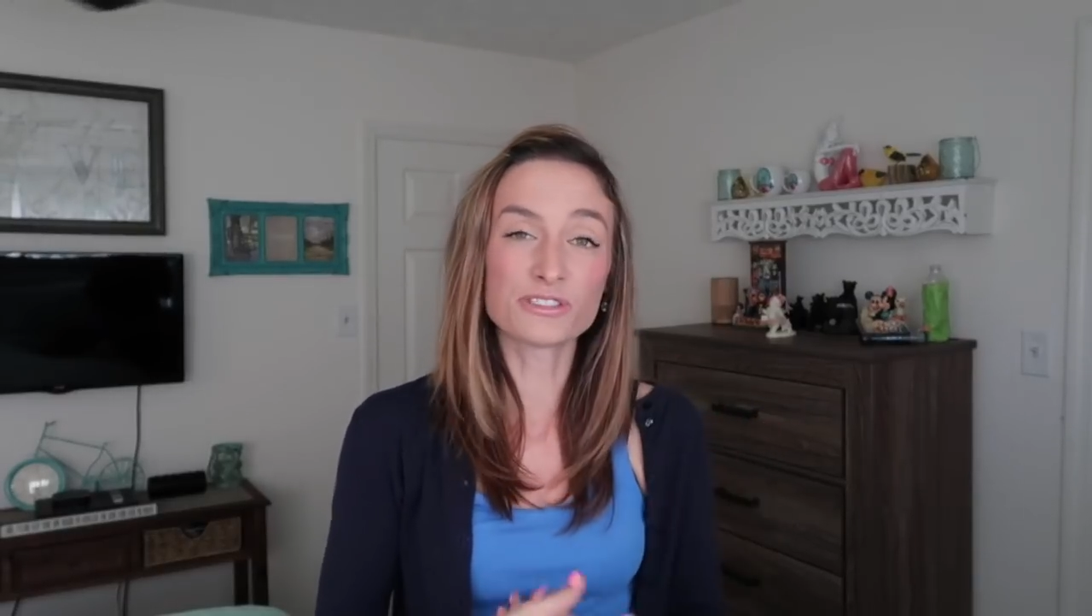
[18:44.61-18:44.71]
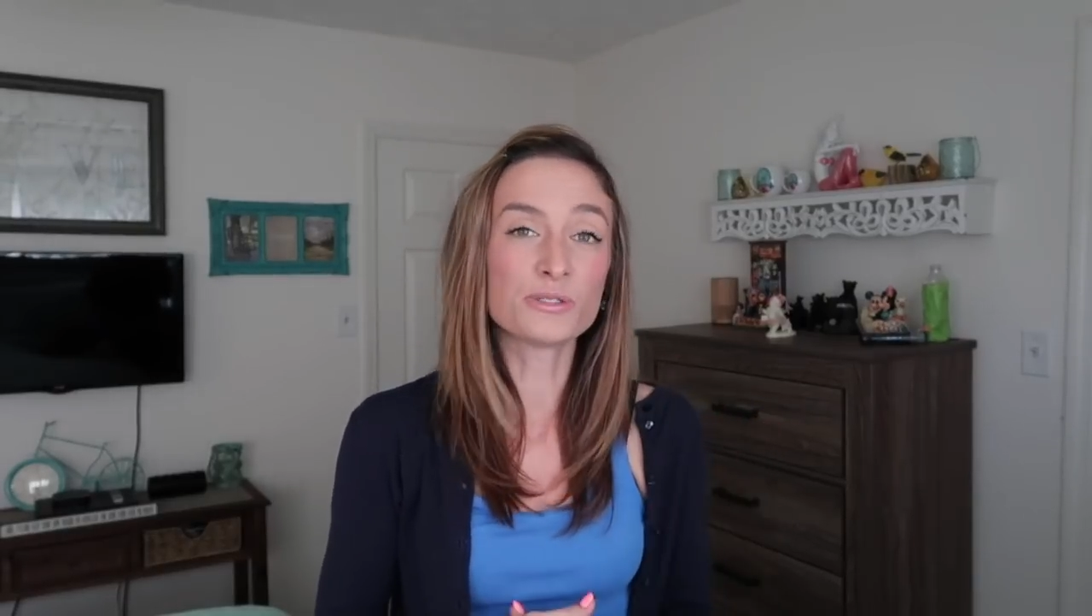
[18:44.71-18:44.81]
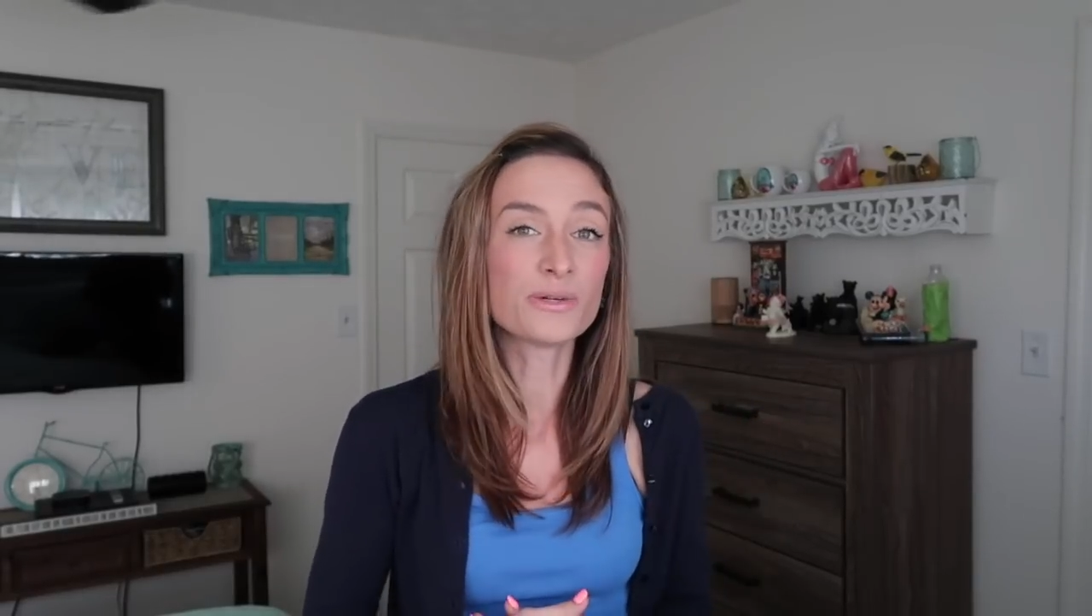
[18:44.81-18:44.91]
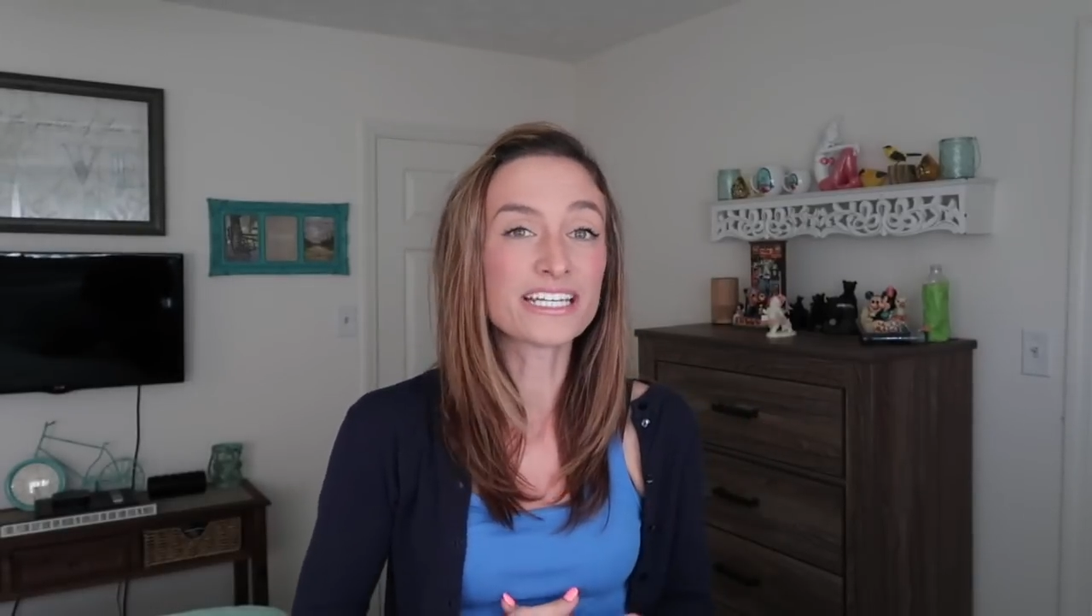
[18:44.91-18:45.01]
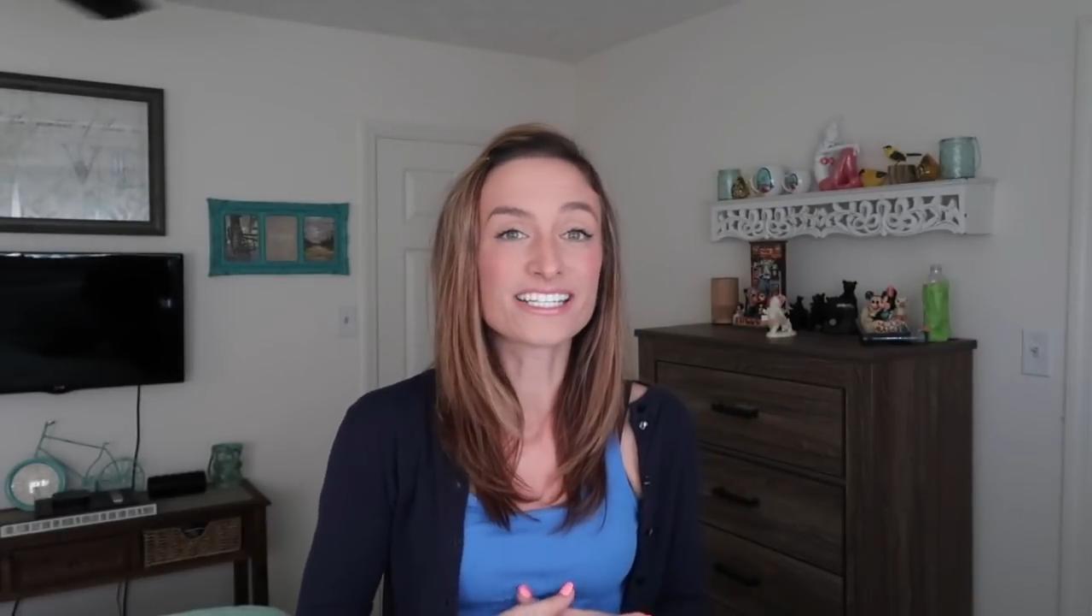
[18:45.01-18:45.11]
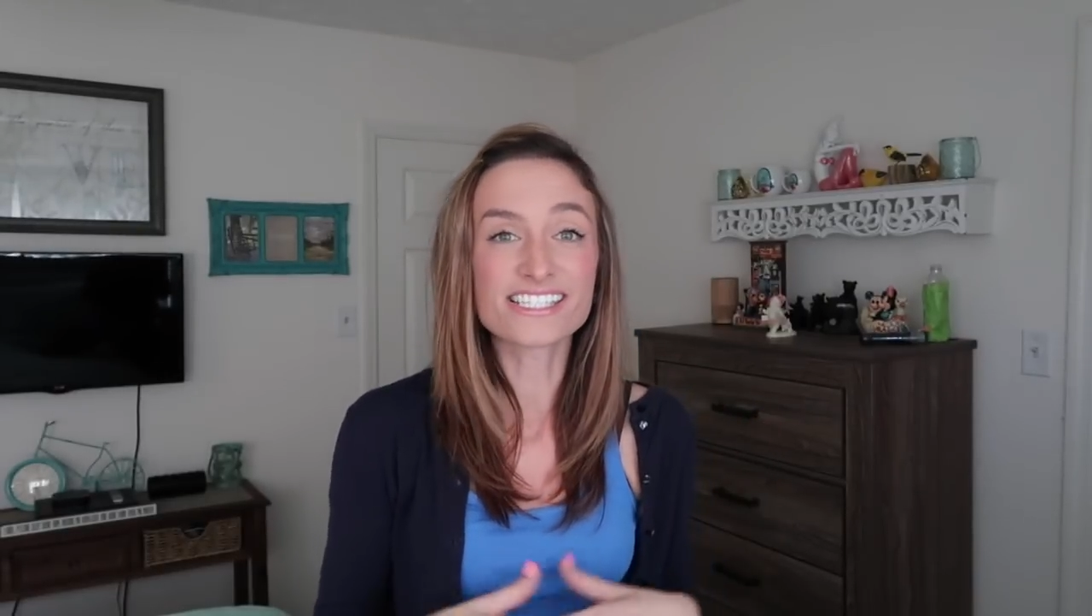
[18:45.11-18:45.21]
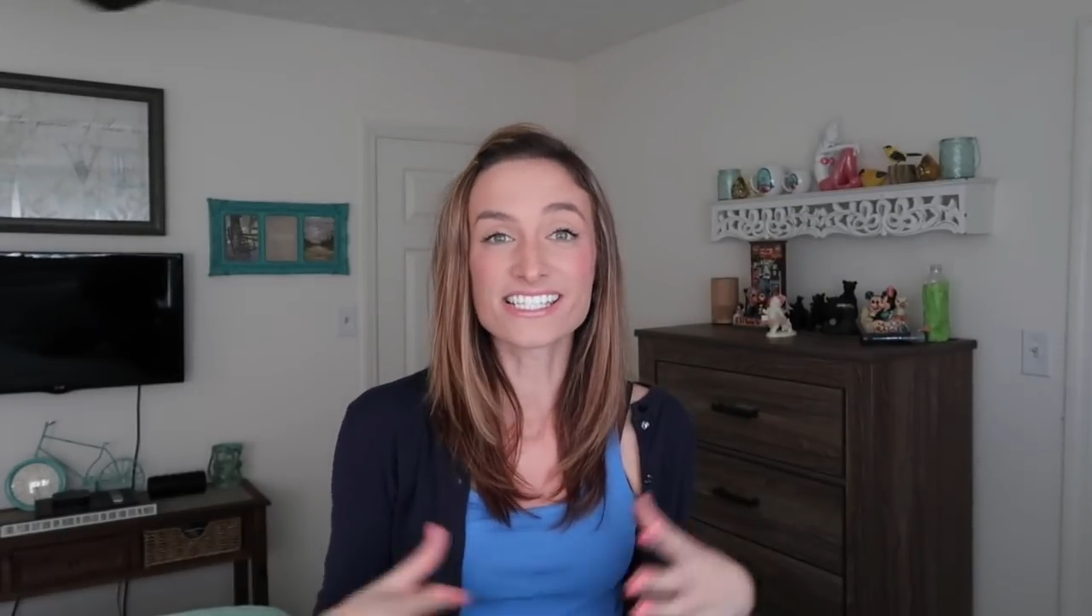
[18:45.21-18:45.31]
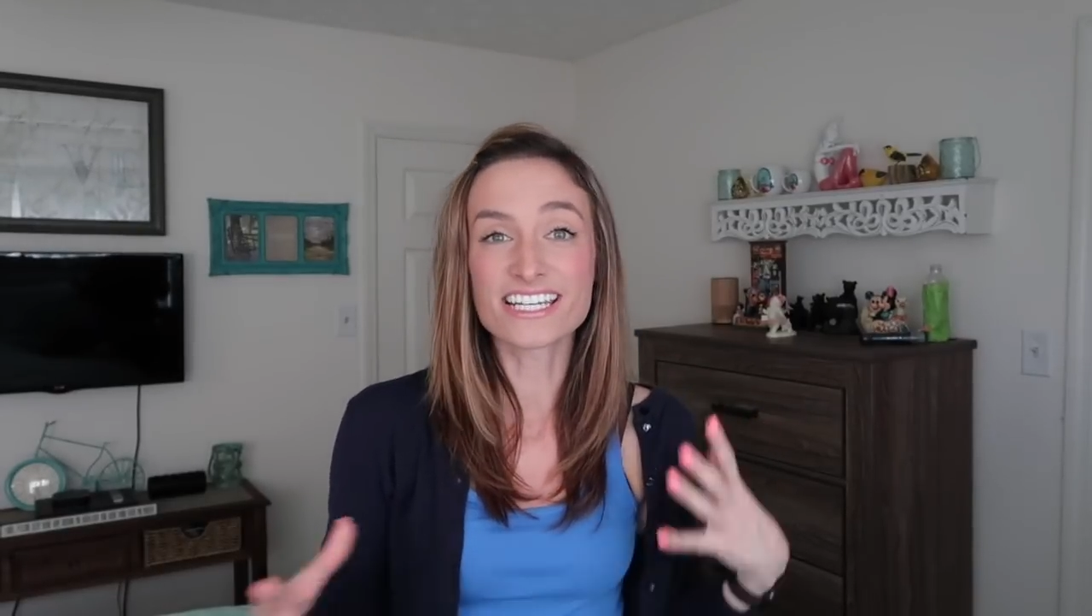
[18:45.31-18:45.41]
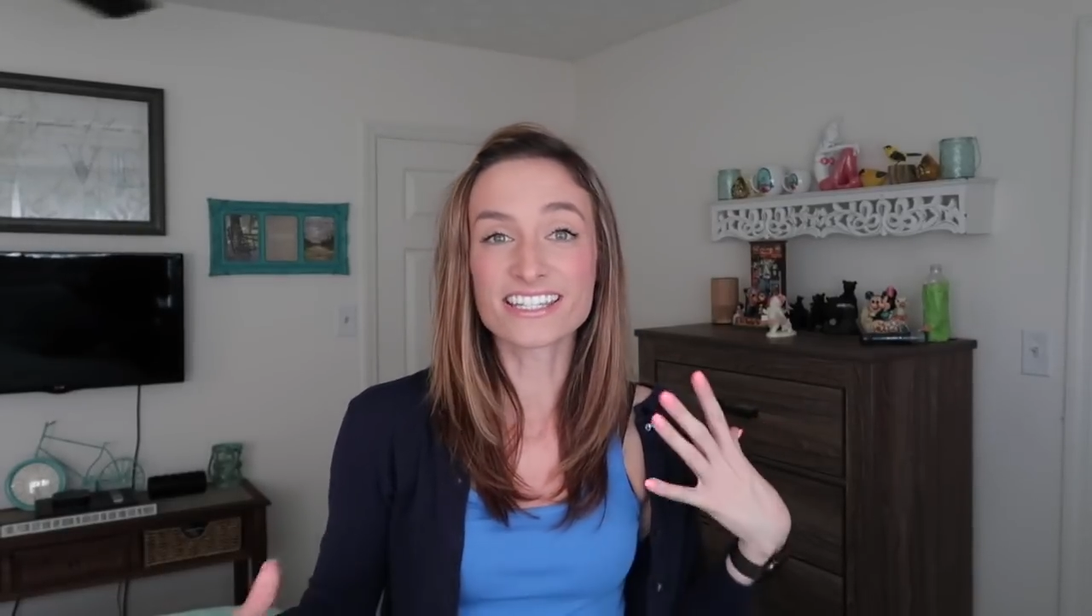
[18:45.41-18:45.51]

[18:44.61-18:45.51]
few weeks to